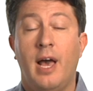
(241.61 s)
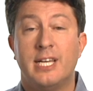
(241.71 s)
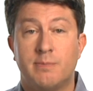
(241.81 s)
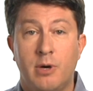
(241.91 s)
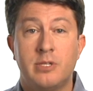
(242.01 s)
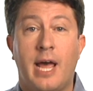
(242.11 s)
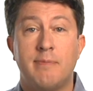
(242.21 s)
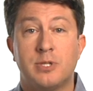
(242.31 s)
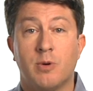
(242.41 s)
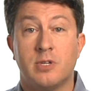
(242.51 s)
As most
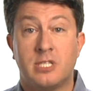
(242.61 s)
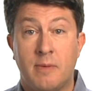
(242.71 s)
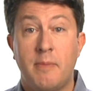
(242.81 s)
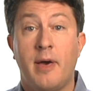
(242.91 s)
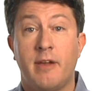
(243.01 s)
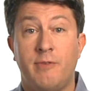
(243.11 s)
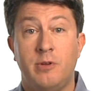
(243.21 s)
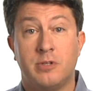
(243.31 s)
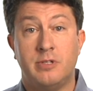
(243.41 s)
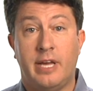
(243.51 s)
apps store some amount of
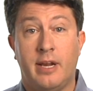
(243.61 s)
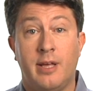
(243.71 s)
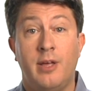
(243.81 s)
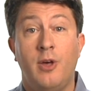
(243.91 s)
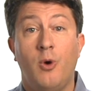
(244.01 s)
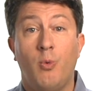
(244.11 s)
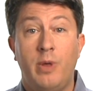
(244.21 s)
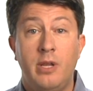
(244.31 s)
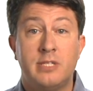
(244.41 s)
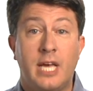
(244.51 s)
user data,
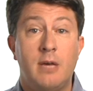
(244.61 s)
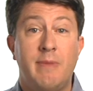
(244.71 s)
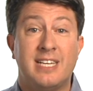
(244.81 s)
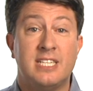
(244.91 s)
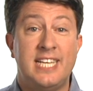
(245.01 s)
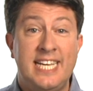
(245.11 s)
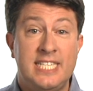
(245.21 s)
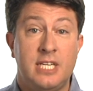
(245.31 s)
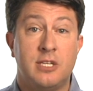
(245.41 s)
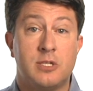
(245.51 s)
Windows 8 makes it
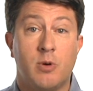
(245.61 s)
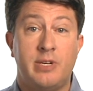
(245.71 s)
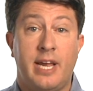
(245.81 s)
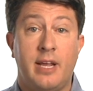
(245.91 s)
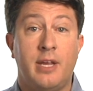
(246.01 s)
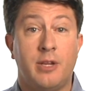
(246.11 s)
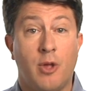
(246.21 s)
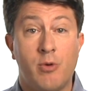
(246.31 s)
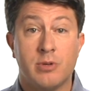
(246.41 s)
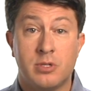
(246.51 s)
easy to store data in
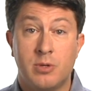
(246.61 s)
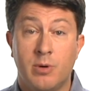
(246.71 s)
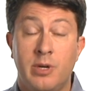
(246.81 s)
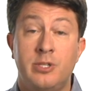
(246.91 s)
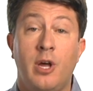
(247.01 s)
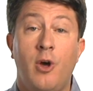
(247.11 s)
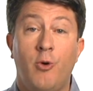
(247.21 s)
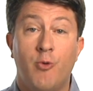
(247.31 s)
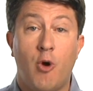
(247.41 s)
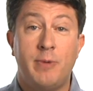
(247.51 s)
local storage,
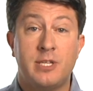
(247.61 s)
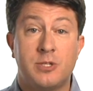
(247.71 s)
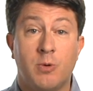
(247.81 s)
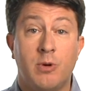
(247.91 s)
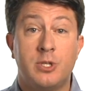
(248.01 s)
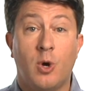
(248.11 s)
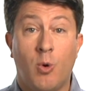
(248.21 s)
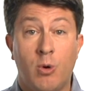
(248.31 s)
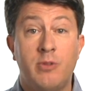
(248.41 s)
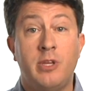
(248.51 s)
roaming storage,
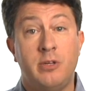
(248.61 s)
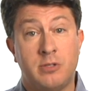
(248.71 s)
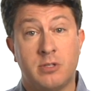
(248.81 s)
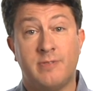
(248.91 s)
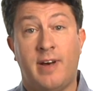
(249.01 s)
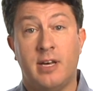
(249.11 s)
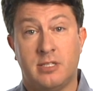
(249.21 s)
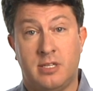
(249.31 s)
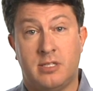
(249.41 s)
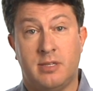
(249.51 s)
or in the user's file
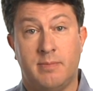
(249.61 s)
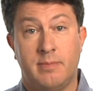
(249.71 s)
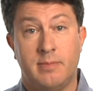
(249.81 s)
system.